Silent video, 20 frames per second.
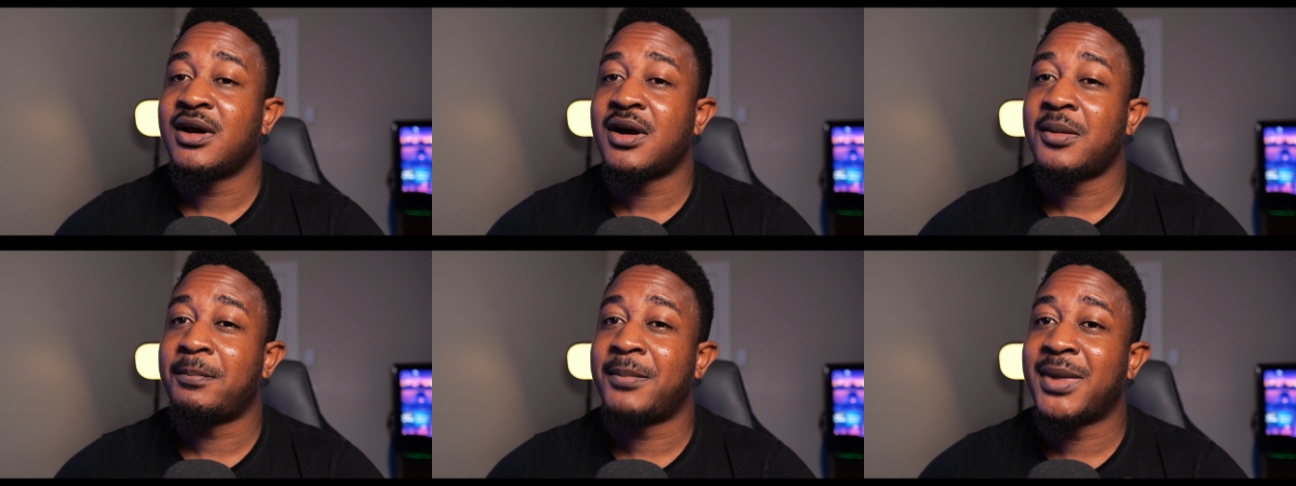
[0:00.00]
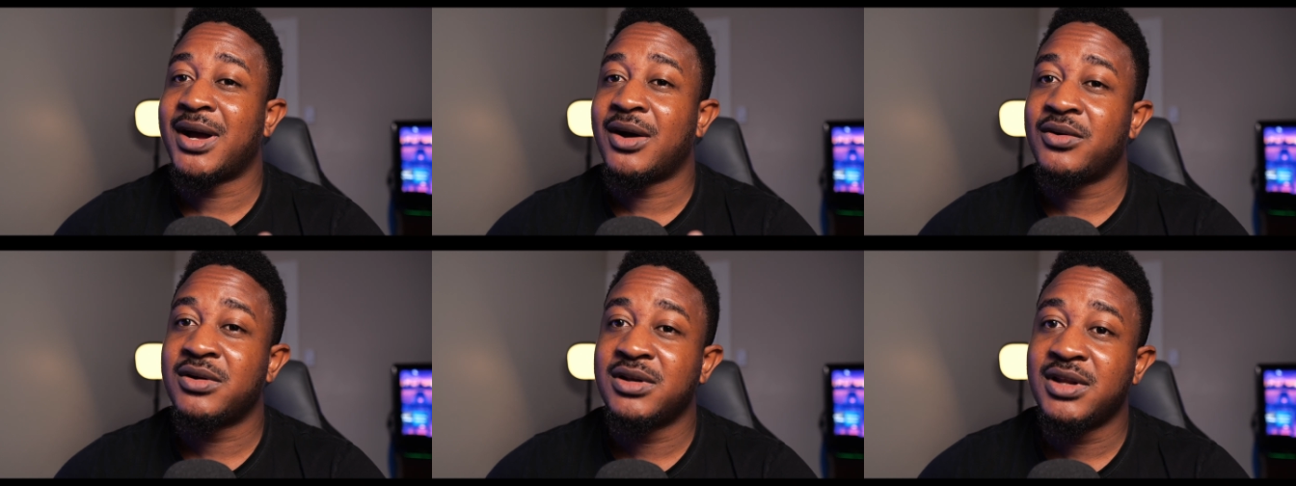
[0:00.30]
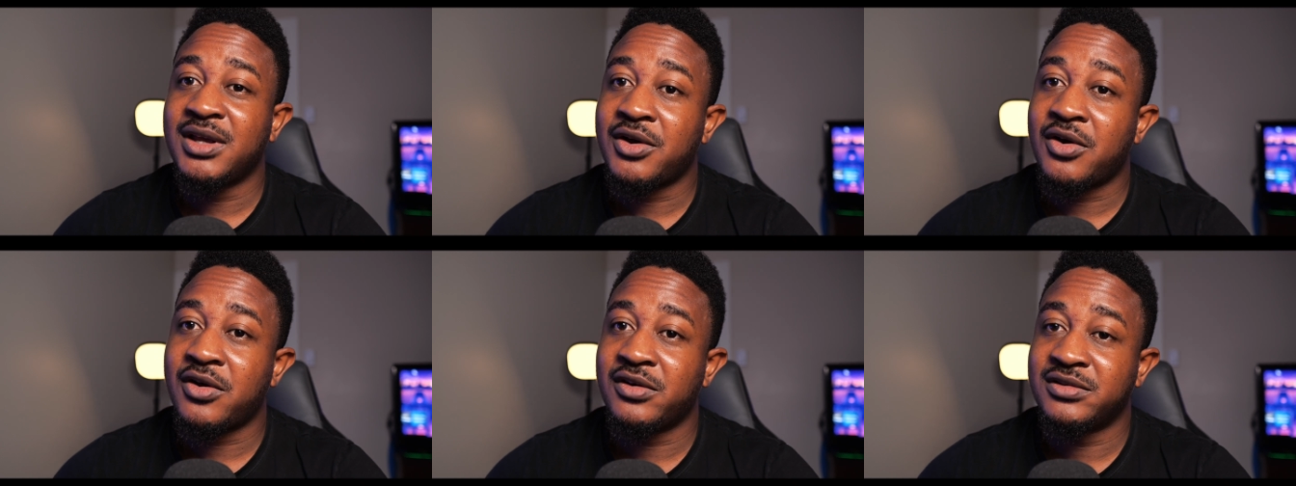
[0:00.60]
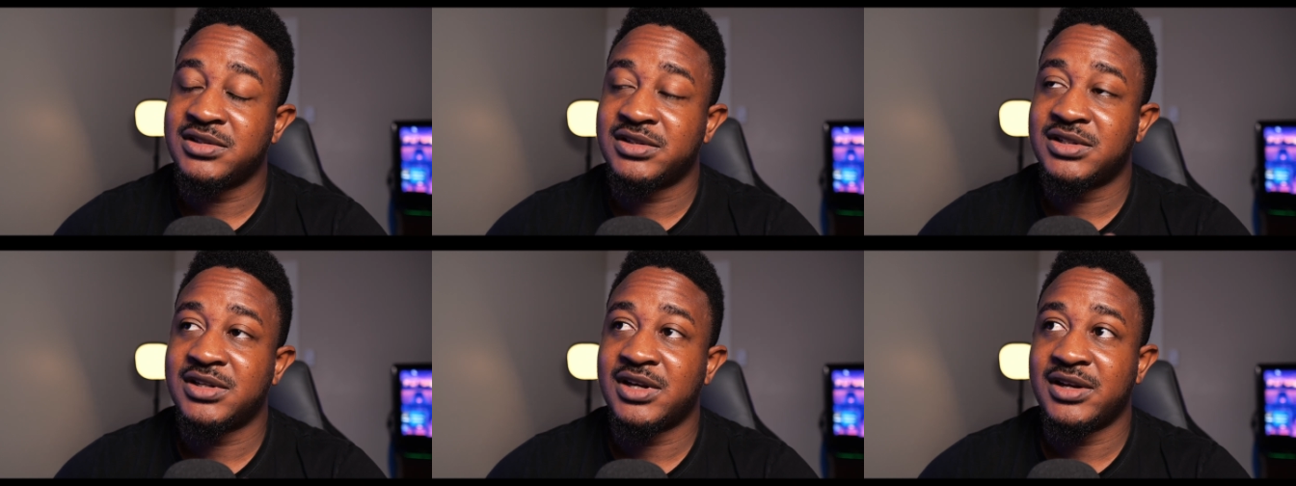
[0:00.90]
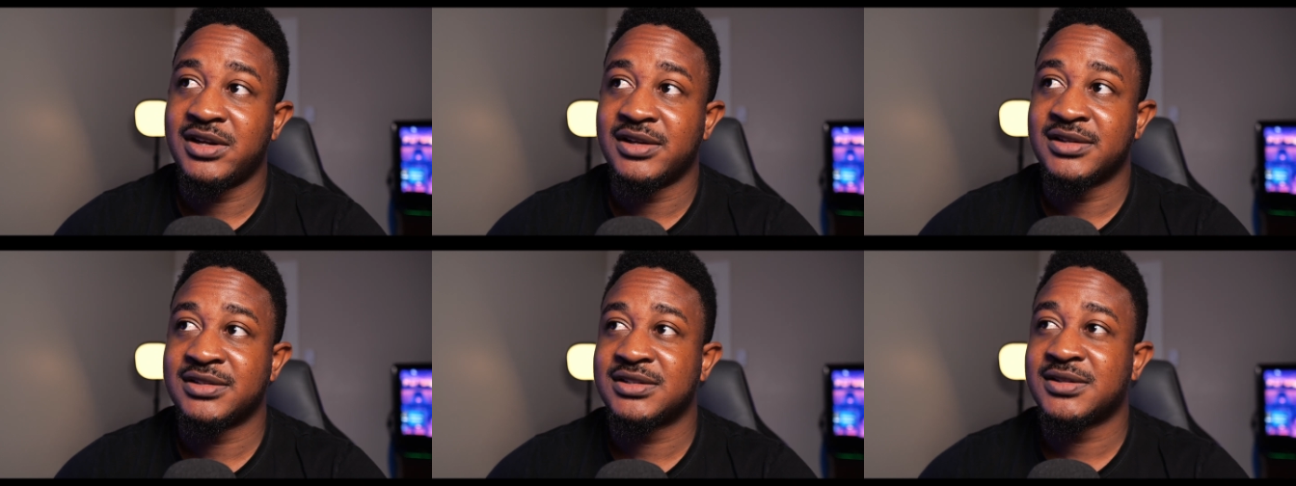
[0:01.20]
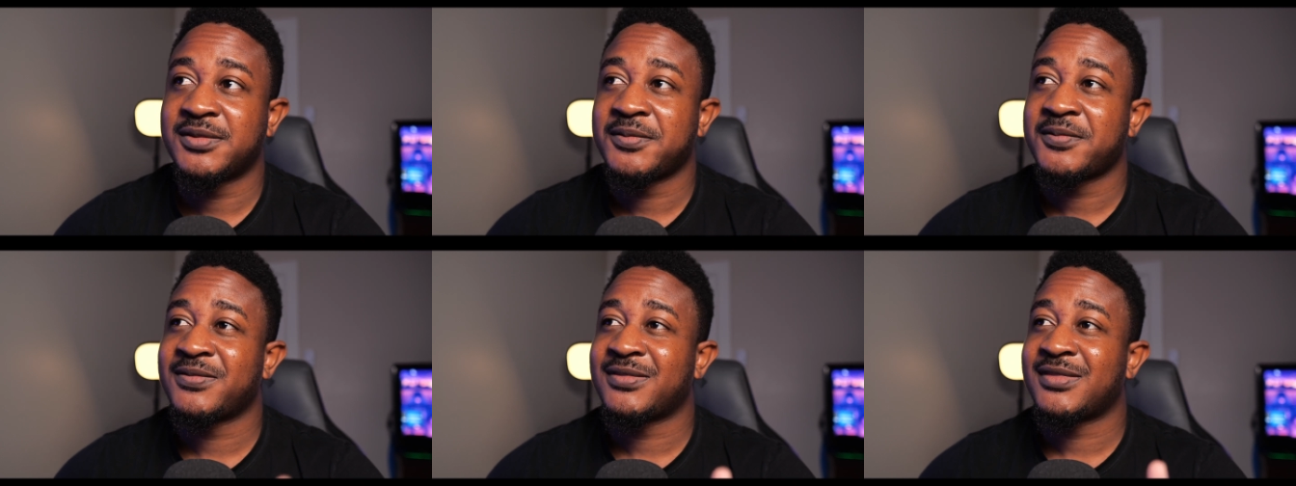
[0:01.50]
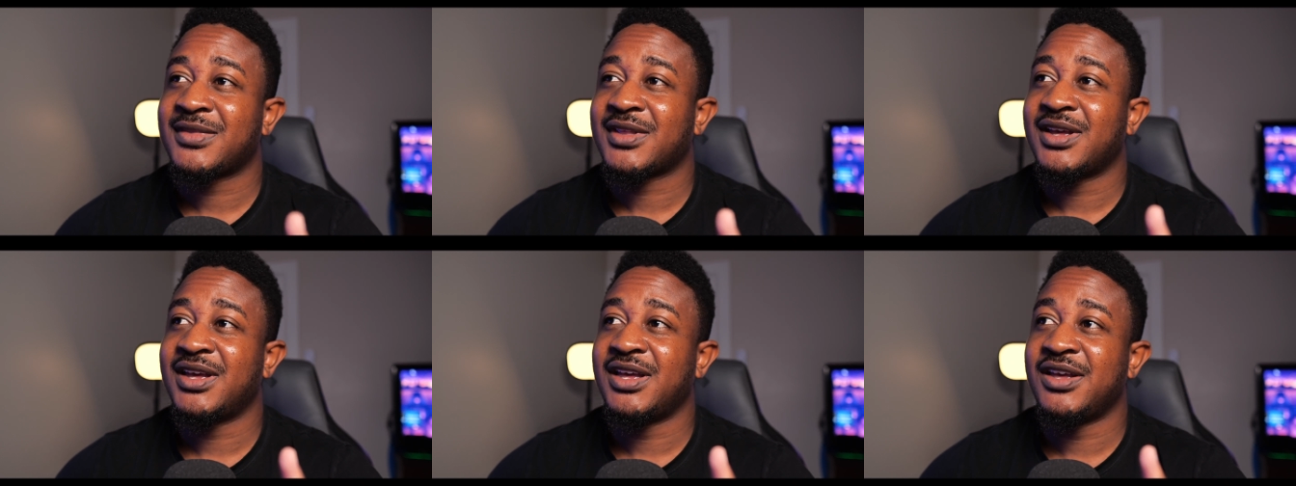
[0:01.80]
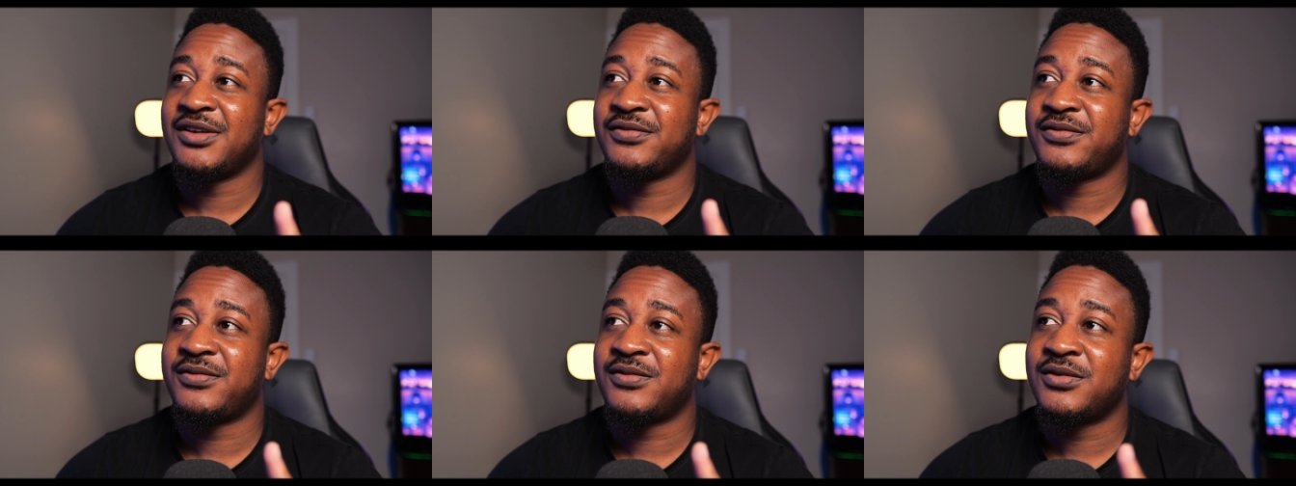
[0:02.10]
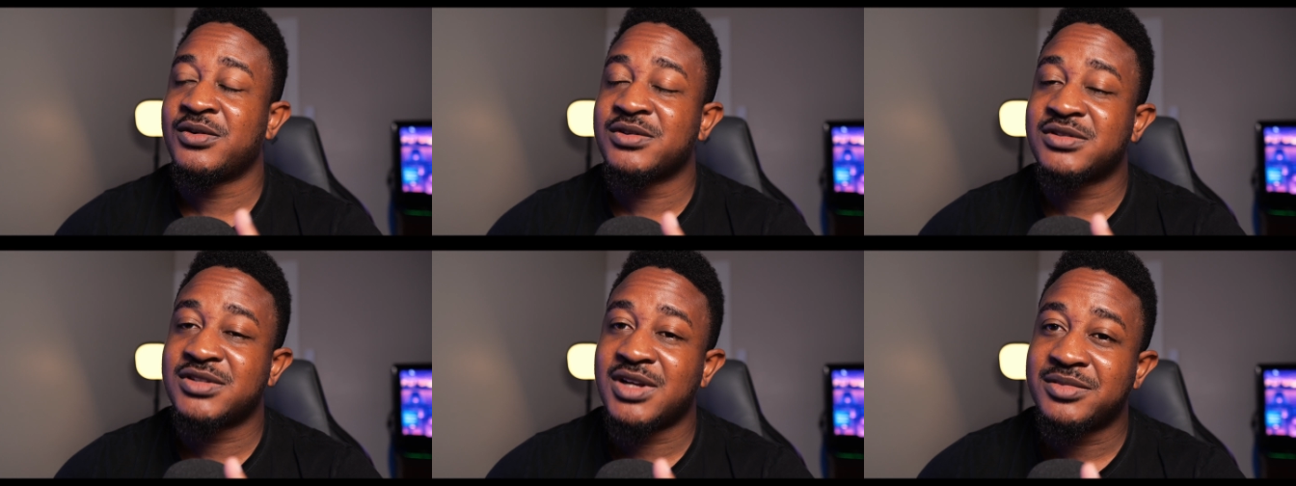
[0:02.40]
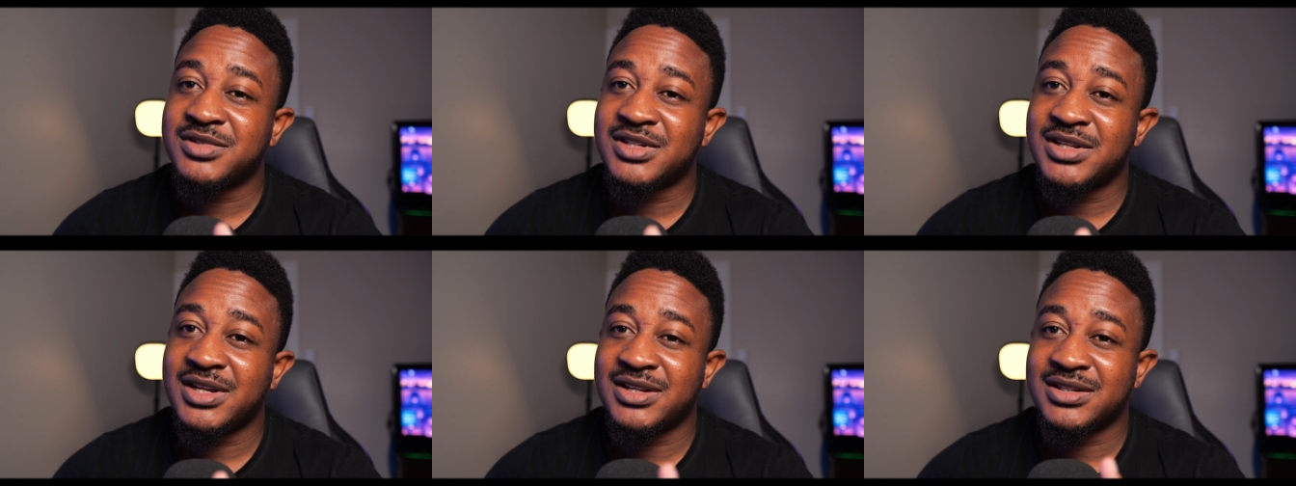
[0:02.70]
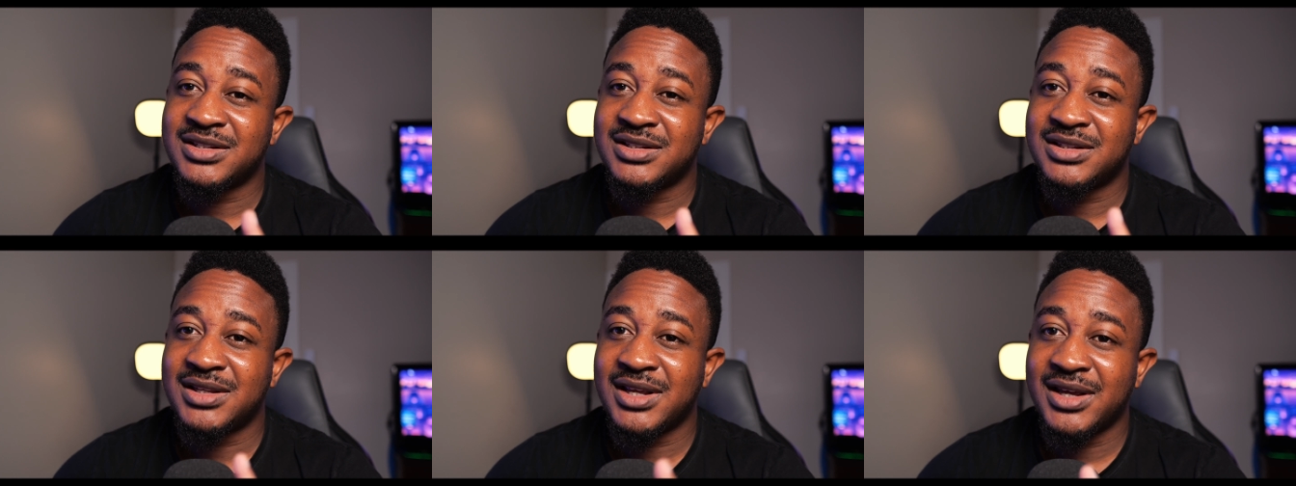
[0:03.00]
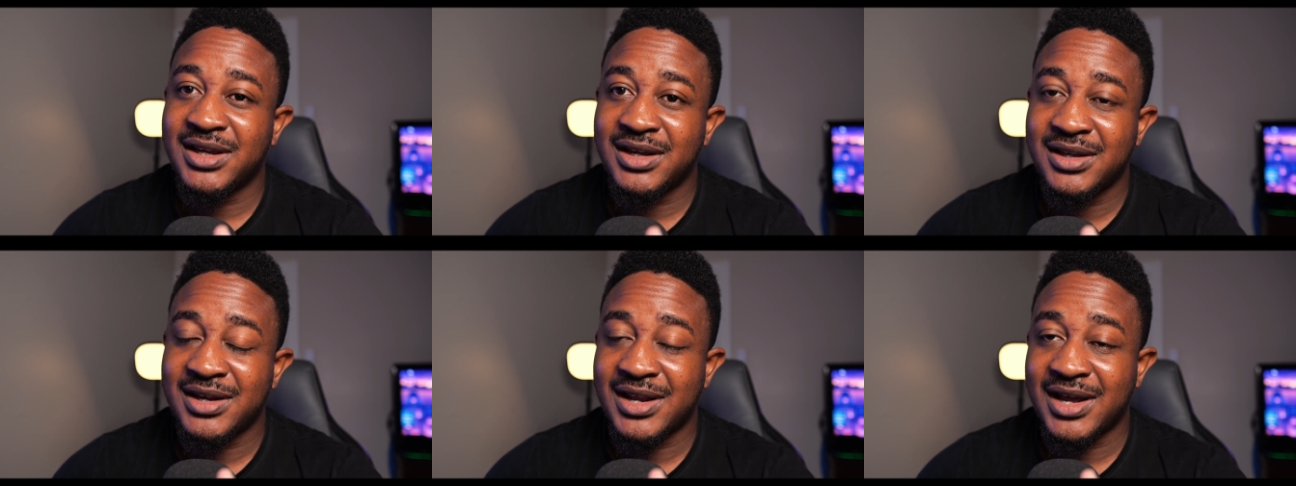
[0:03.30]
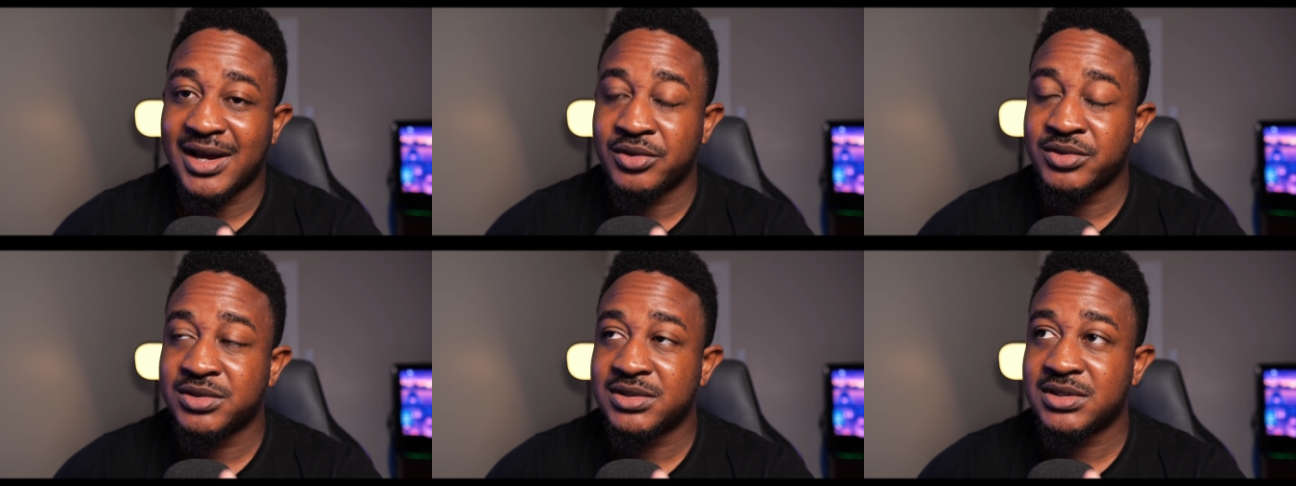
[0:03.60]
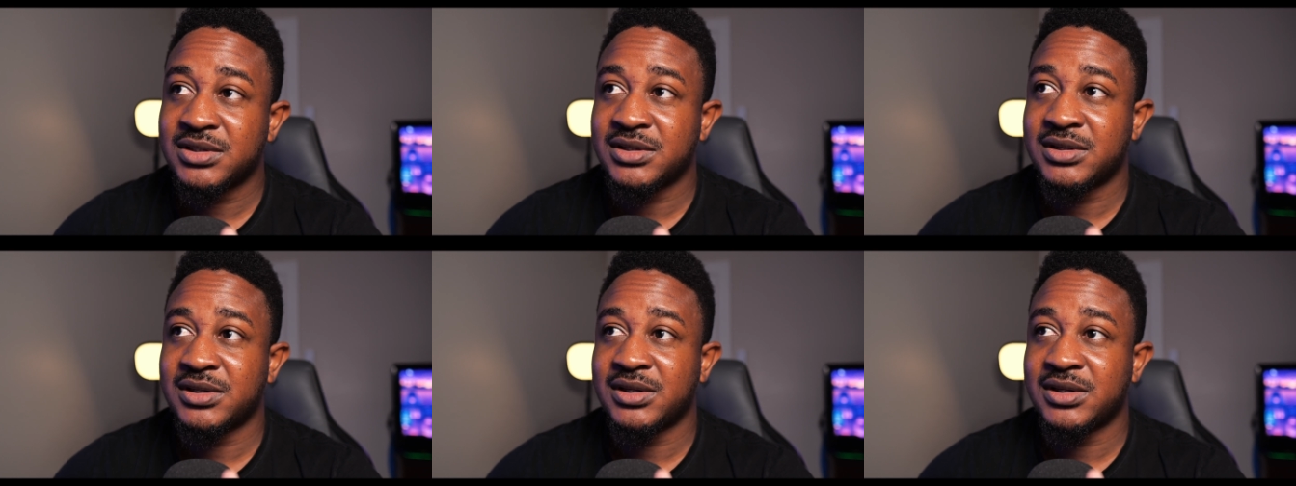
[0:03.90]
My only concern is if fuel subsidy is taken out,